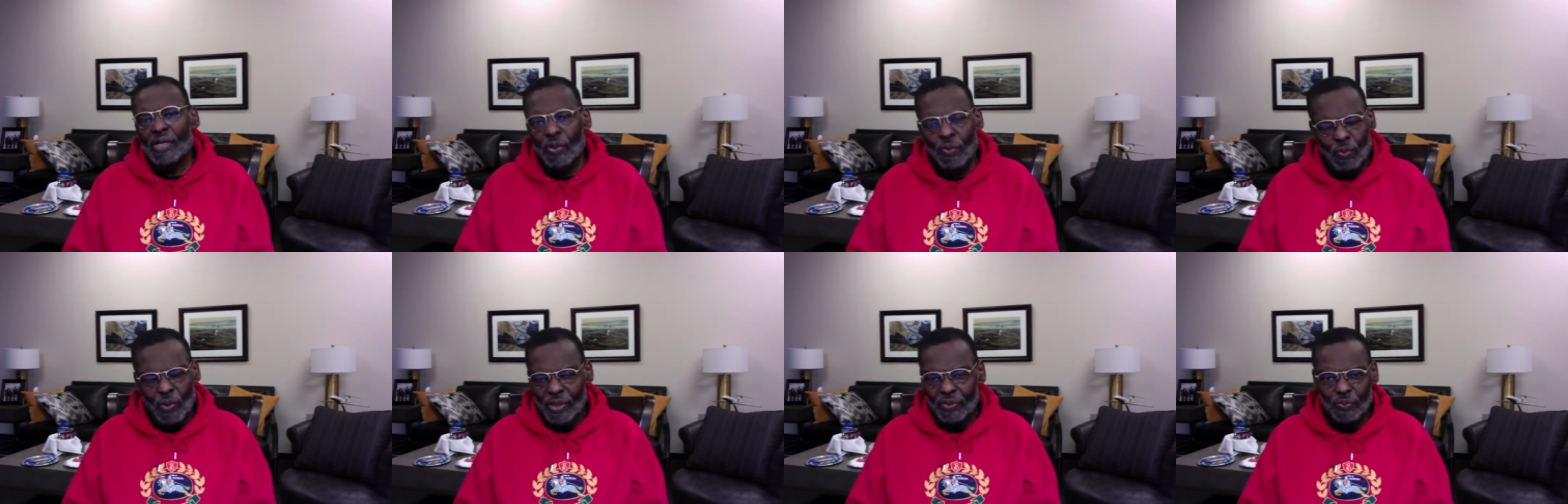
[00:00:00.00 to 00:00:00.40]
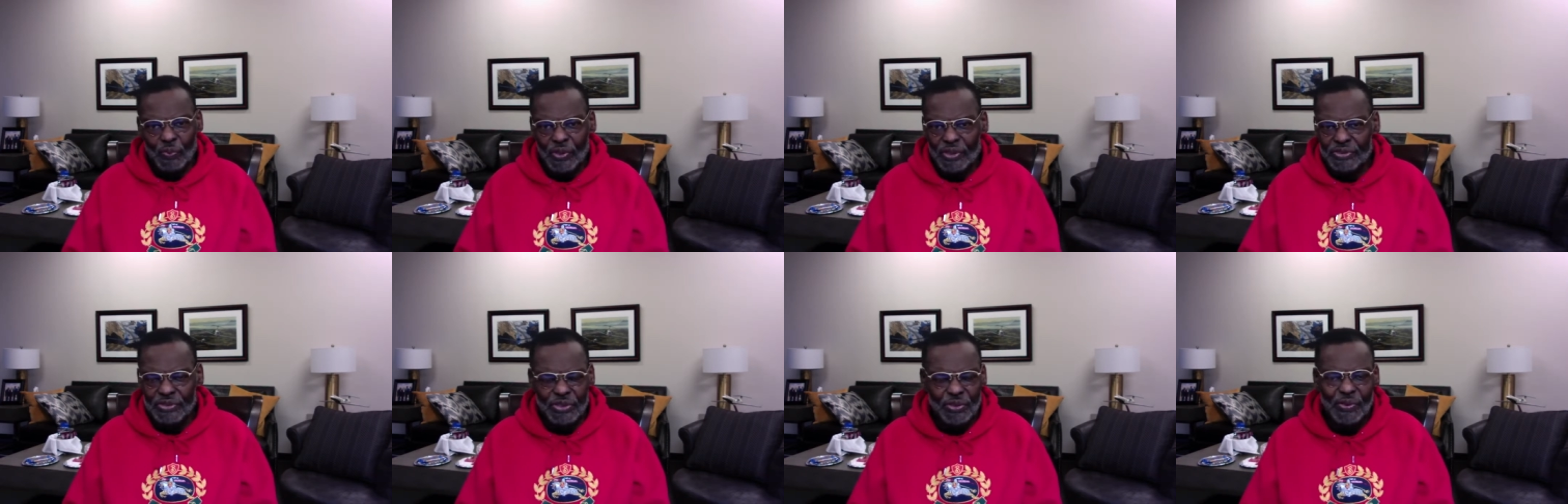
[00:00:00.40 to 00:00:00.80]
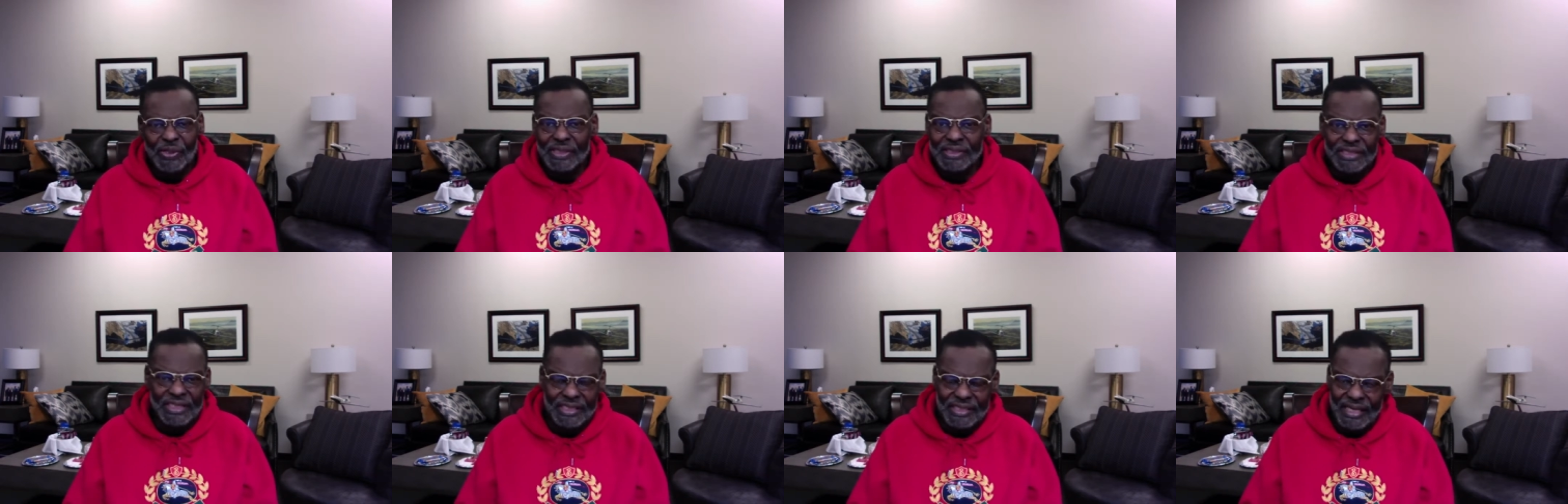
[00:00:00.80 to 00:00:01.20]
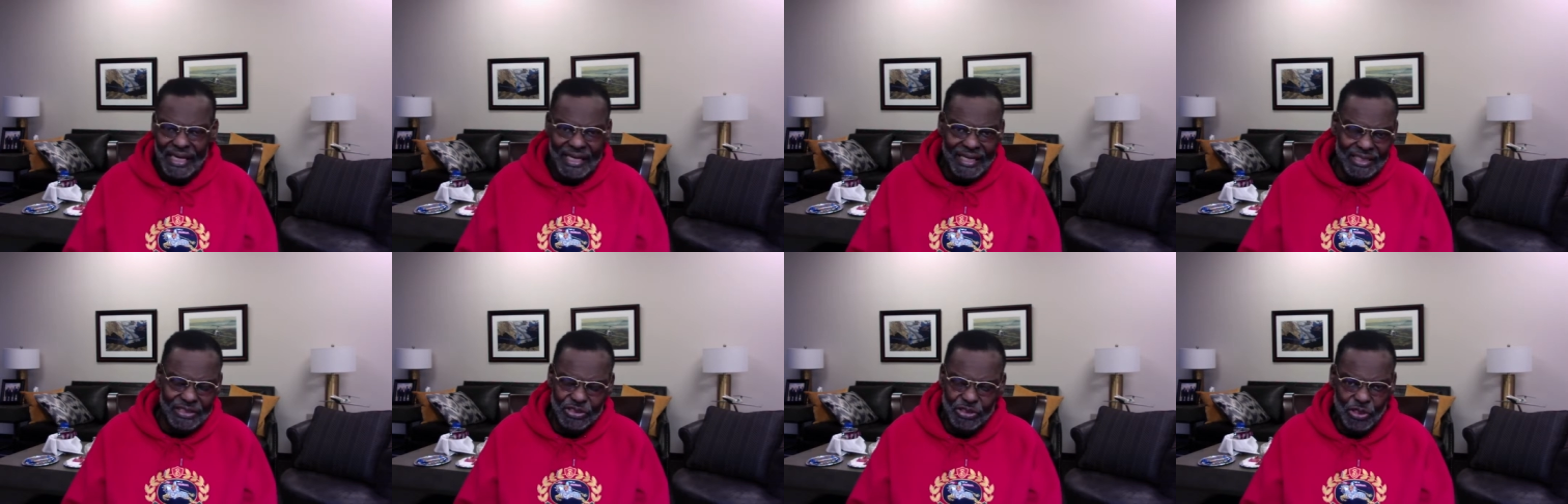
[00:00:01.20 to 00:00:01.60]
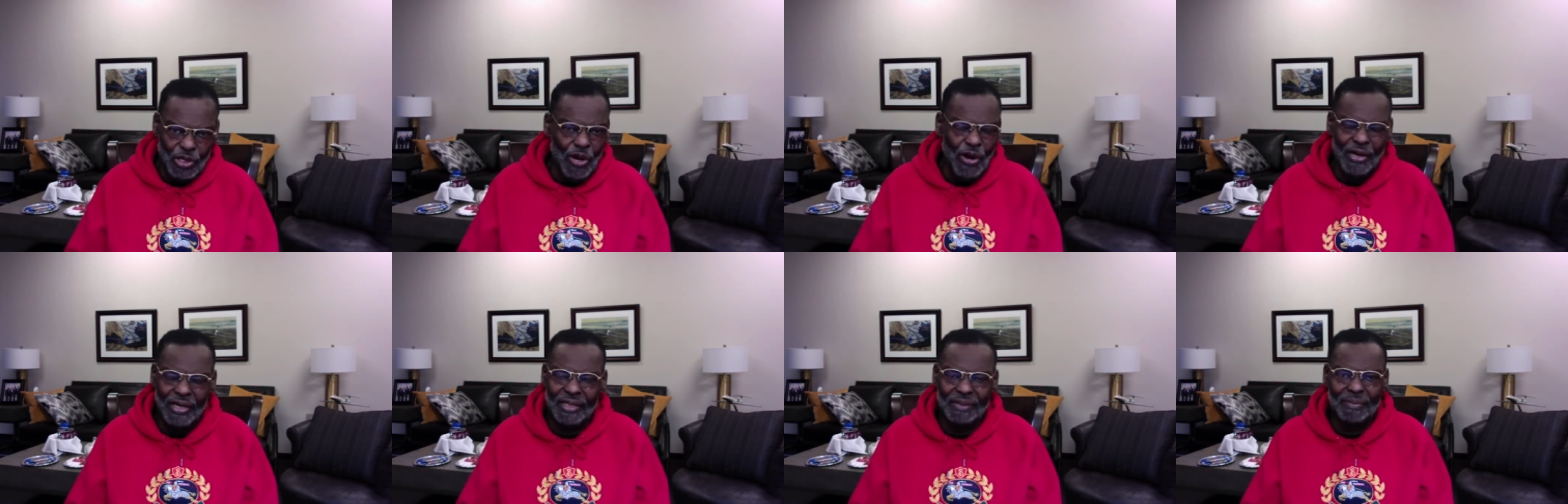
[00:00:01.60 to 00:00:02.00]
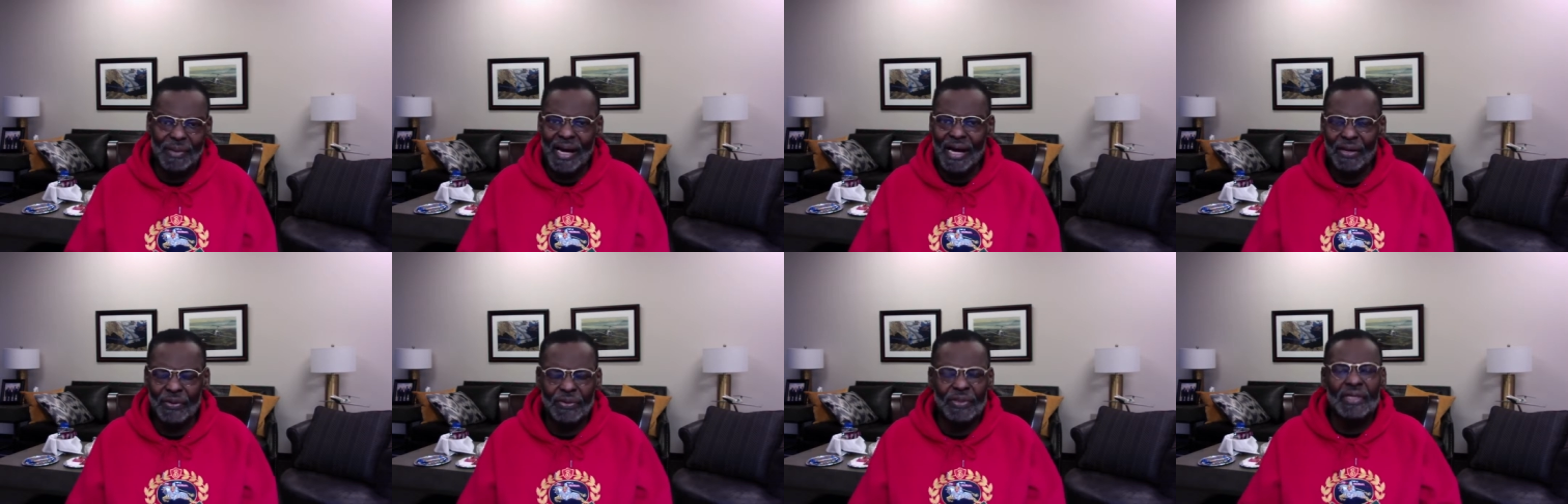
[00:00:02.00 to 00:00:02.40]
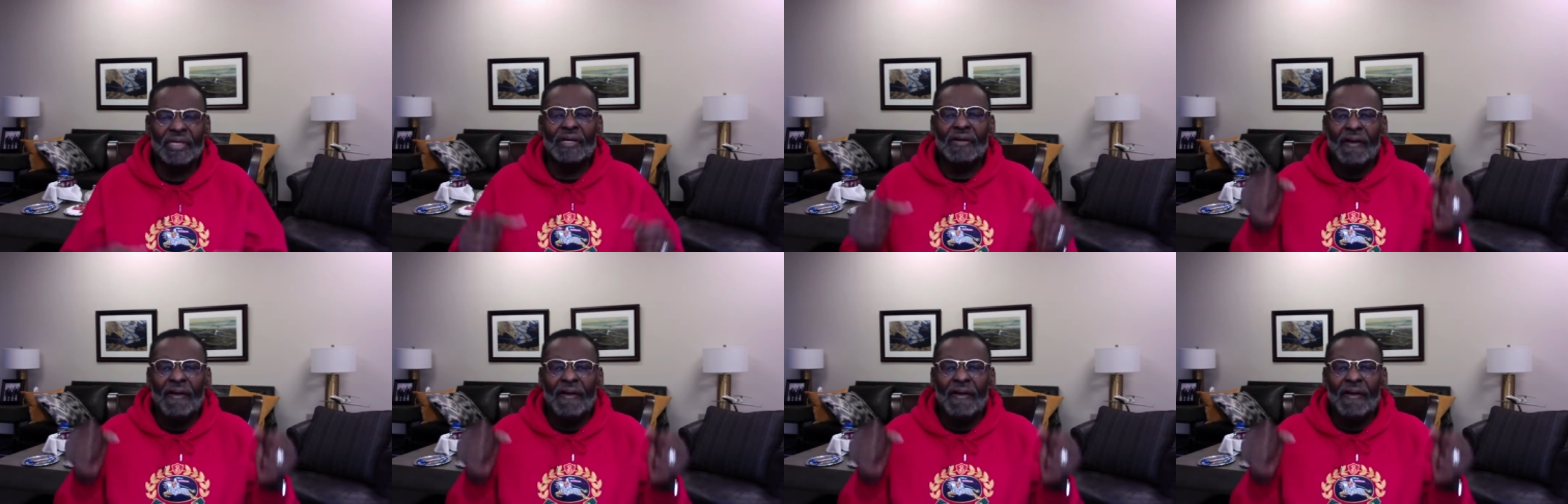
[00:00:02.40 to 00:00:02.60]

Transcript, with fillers: What we're doing today is talking about